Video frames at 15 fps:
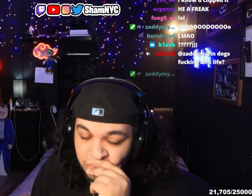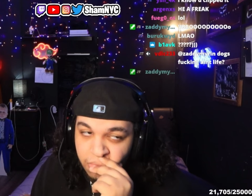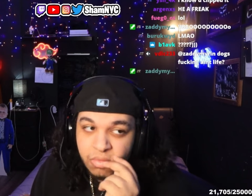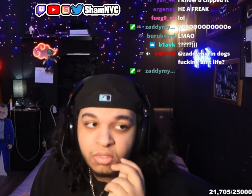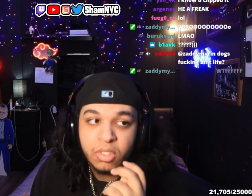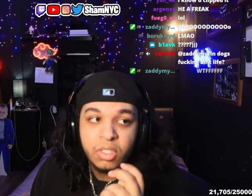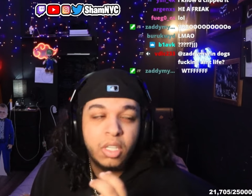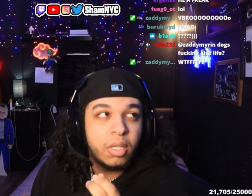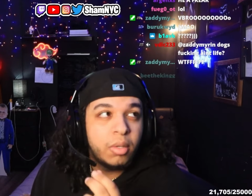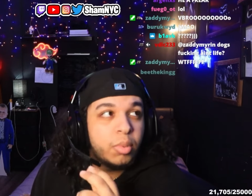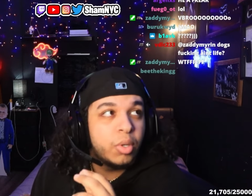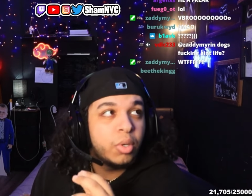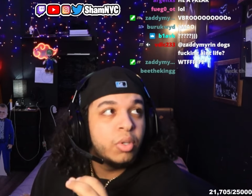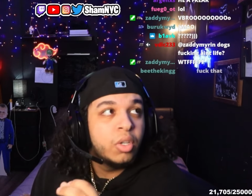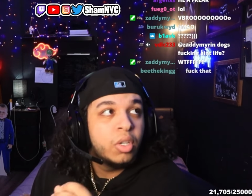Yeah,
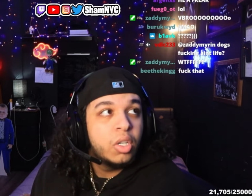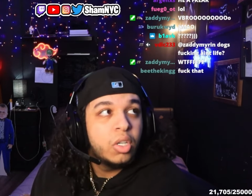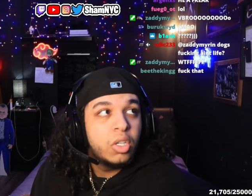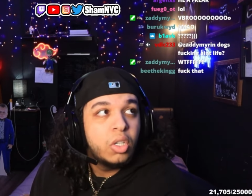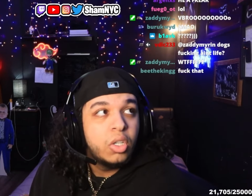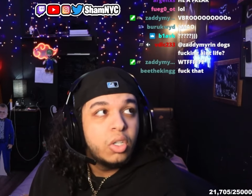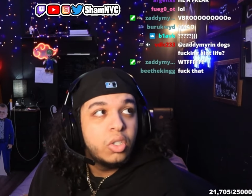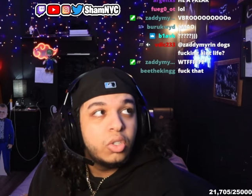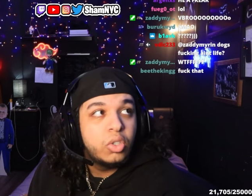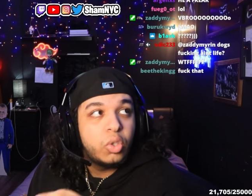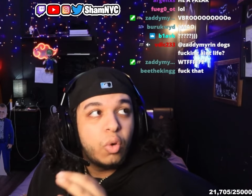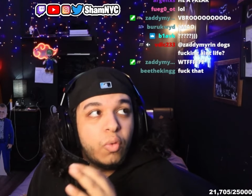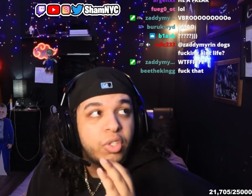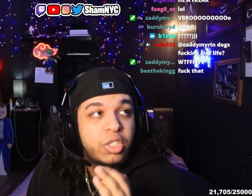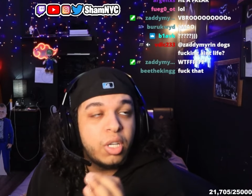bro. So
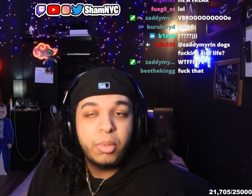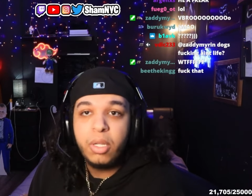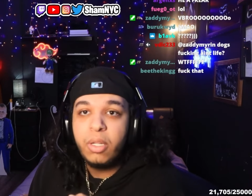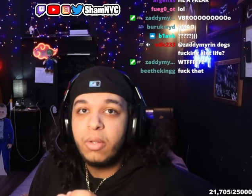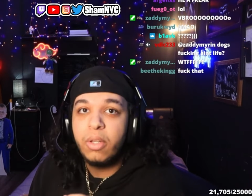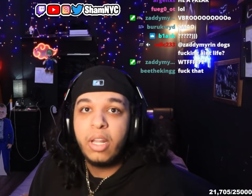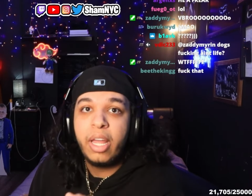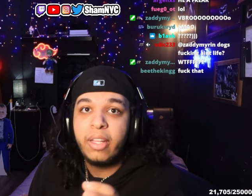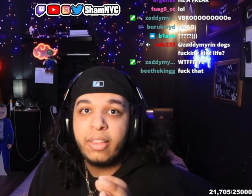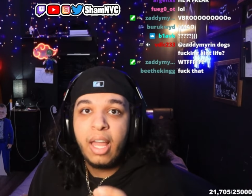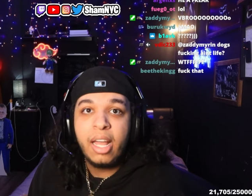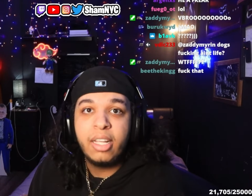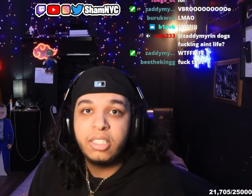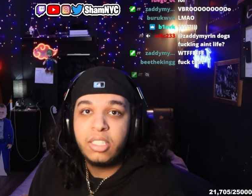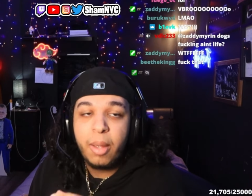for something like
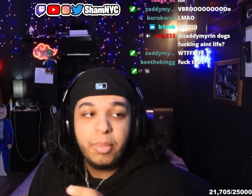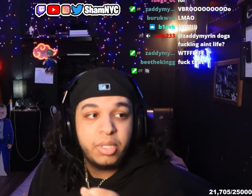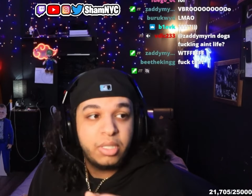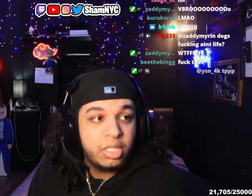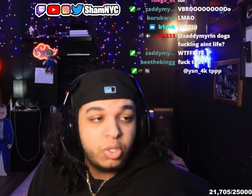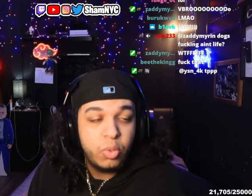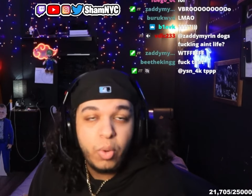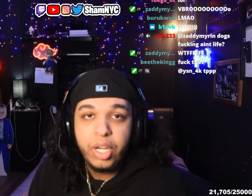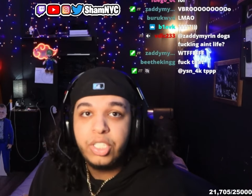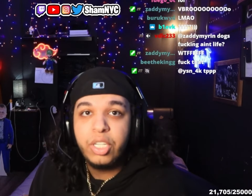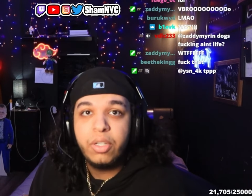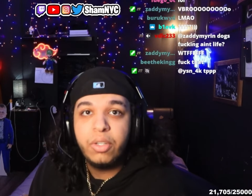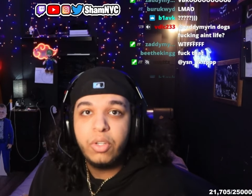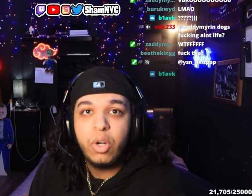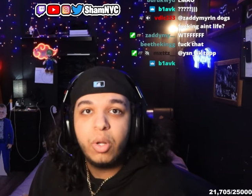that type of
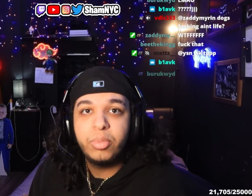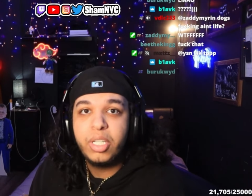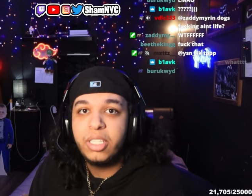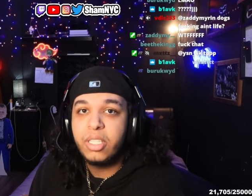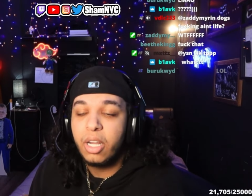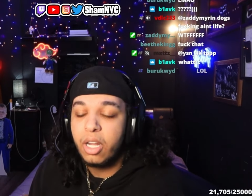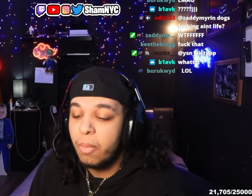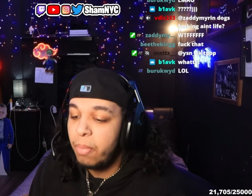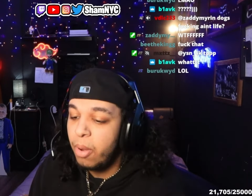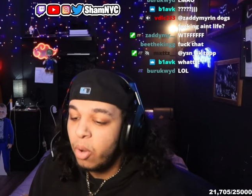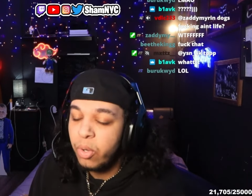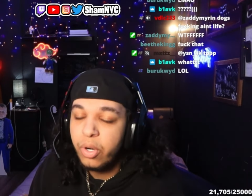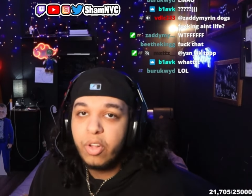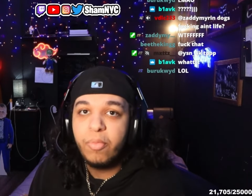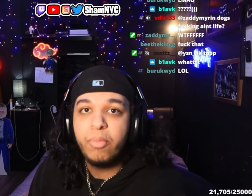situation, you know what I'm saying? It's a
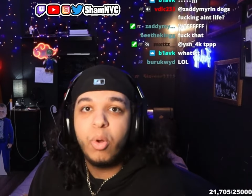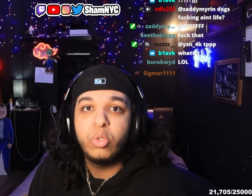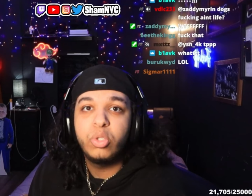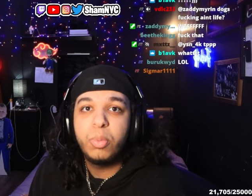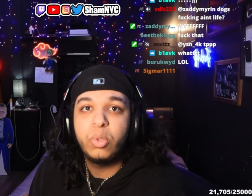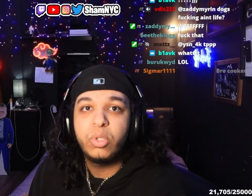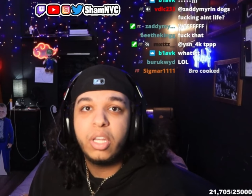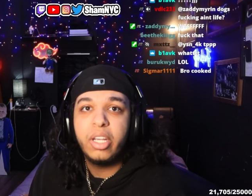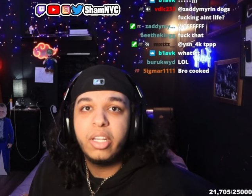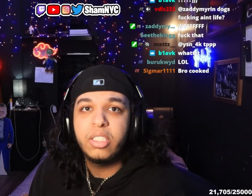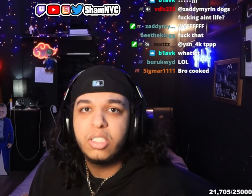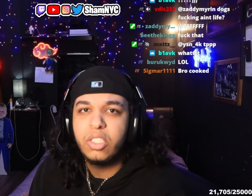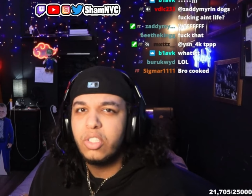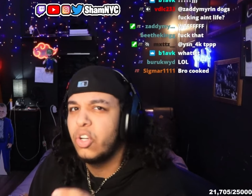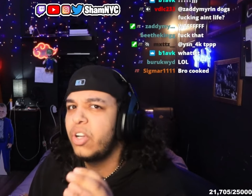component of multiple
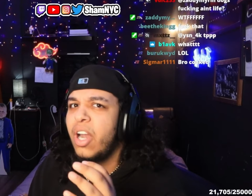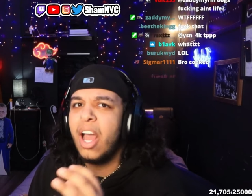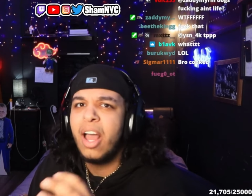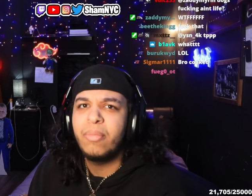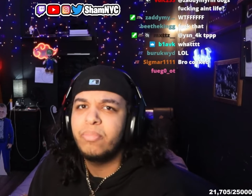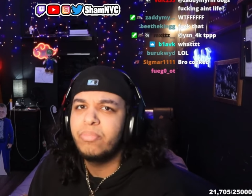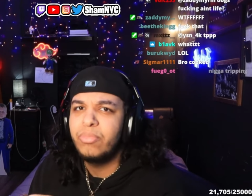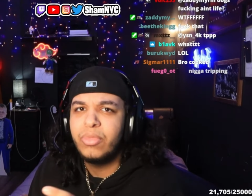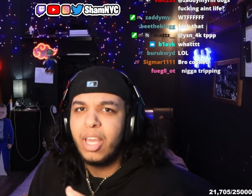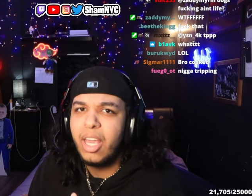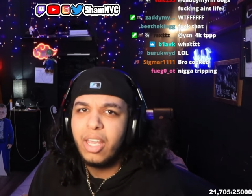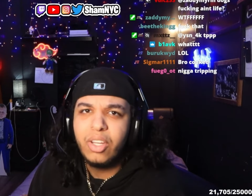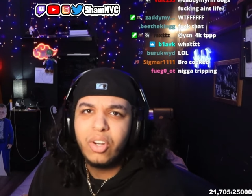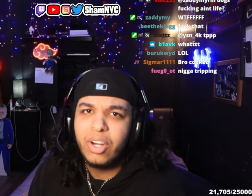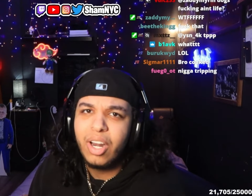things. You're not
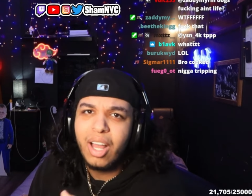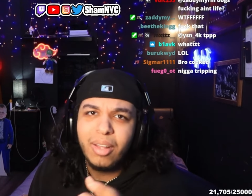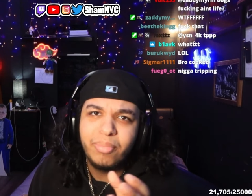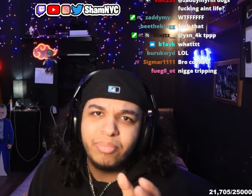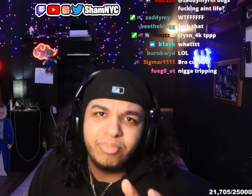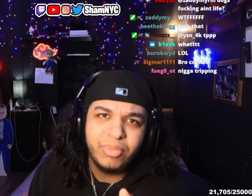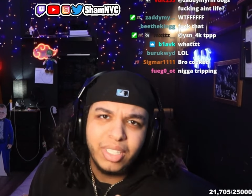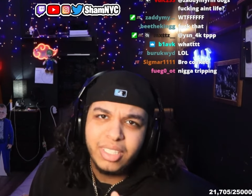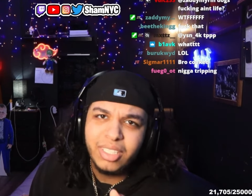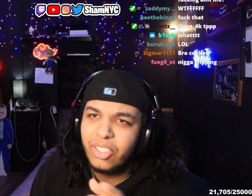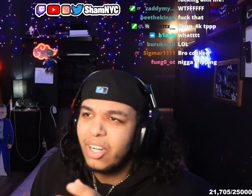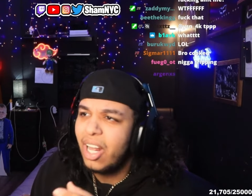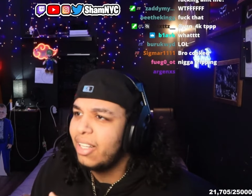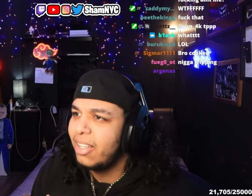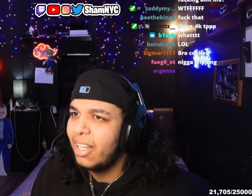gay. You're not this. You're
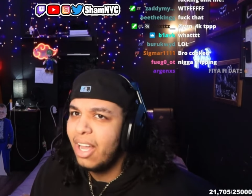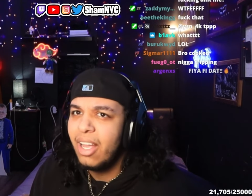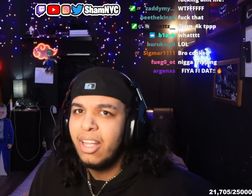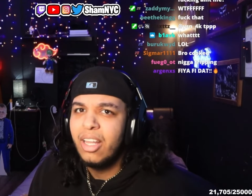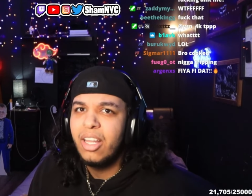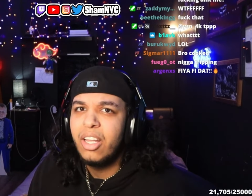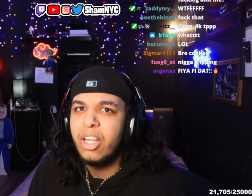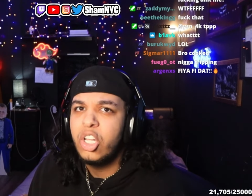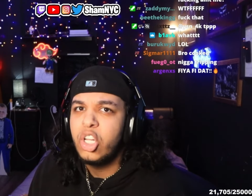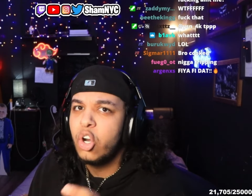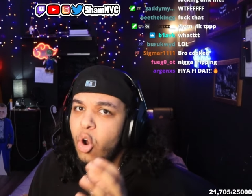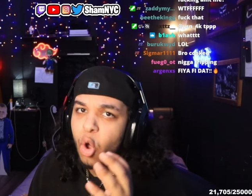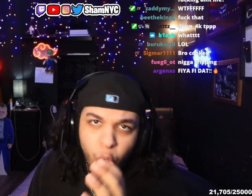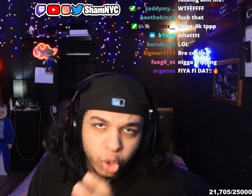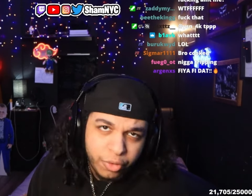not that. You're
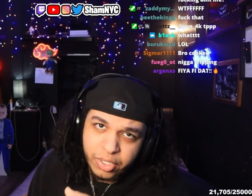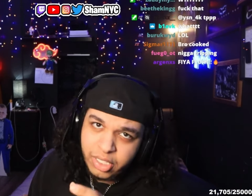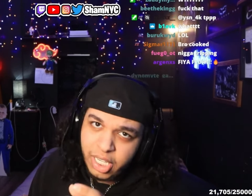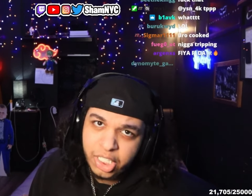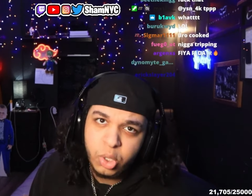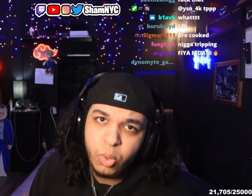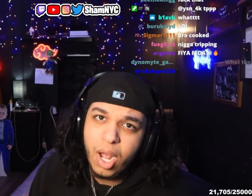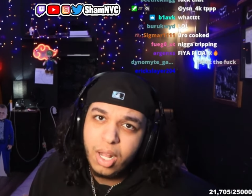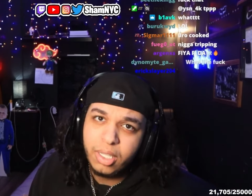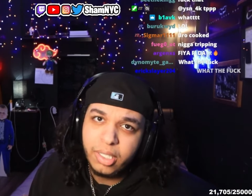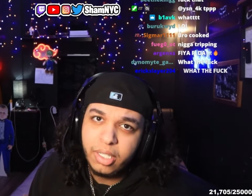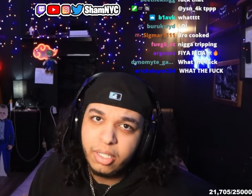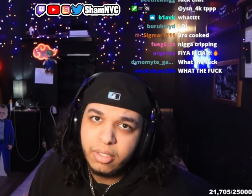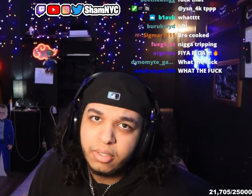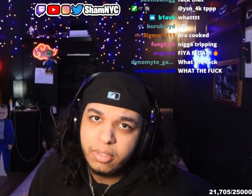a whole different sexuality.